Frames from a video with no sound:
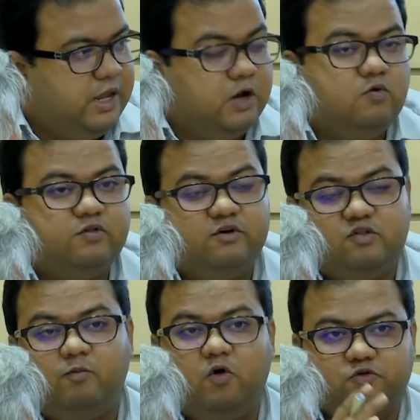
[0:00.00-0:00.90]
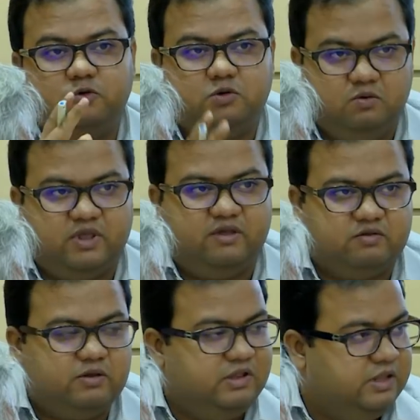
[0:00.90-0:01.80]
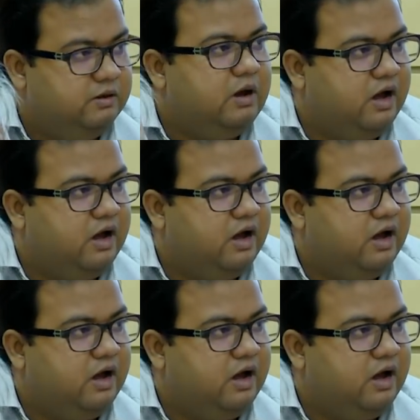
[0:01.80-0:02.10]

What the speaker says: It was a response to two things in the